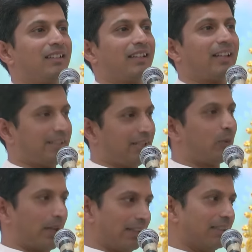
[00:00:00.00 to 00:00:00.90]
And I
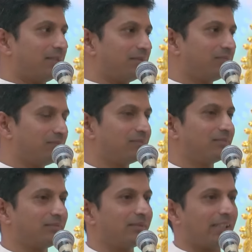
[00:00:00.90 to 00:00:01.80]
did well
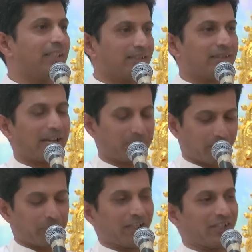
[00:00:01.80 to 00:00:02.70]
in that
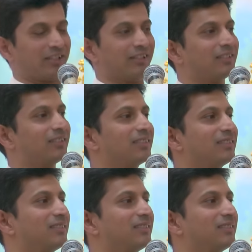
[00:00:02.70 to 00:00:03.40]
preparation